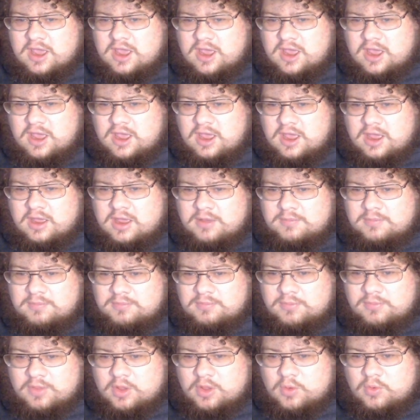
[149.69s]

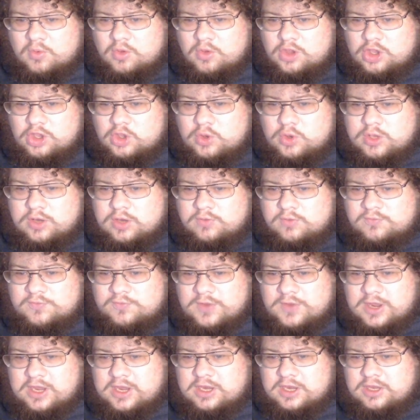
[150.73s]
Um, you can
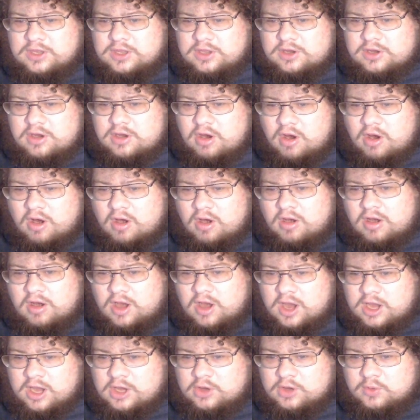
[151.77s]
fit the
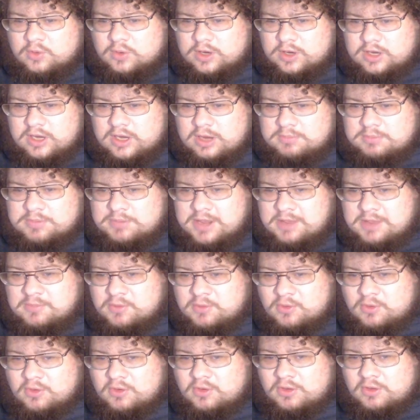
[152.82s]
car under it, and
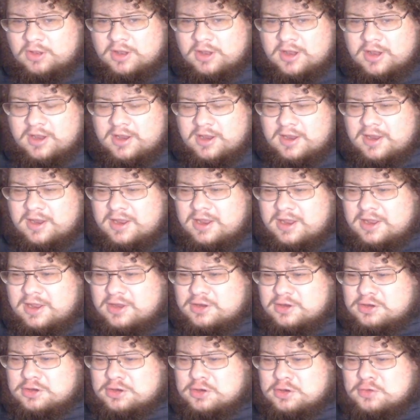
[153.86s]
people
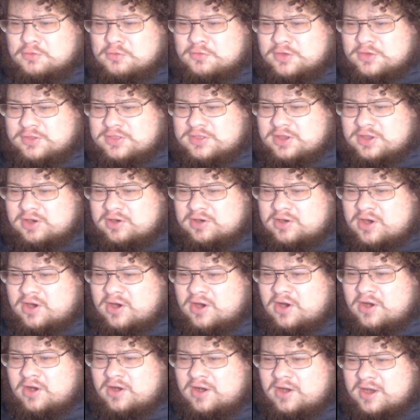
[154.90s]
do fit their
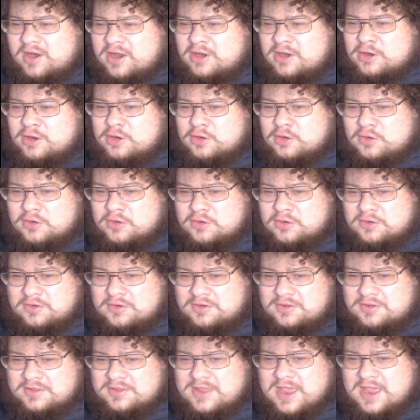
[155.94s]
car under
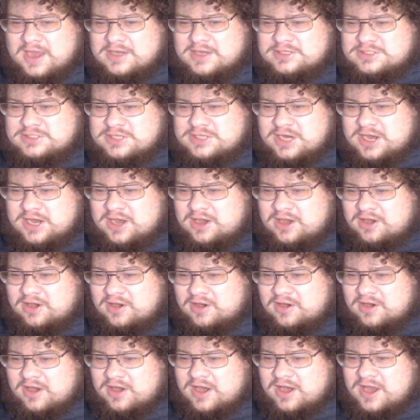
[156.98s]
that
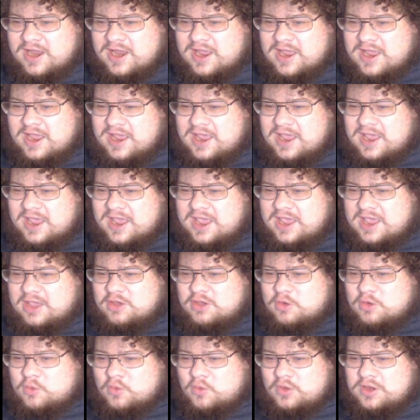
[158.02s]
chair. Hey,
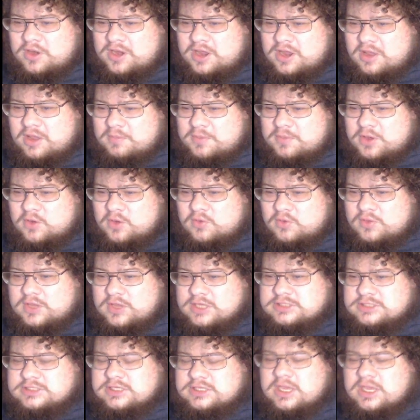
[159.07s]
Coin Help You.
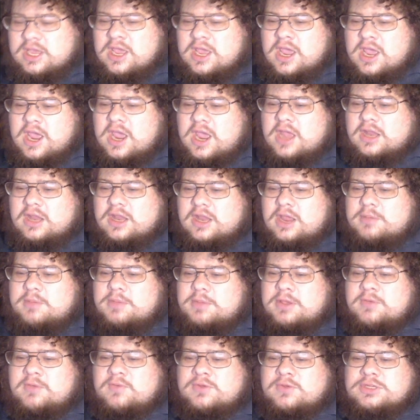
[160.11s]
Let
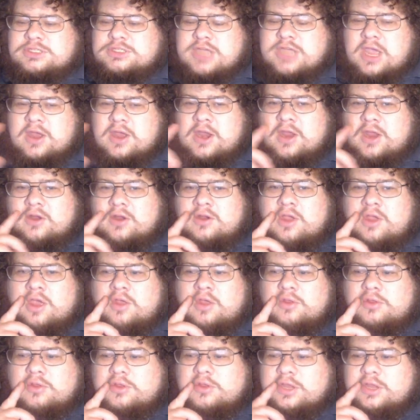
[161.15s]
me give a shout out, y'all.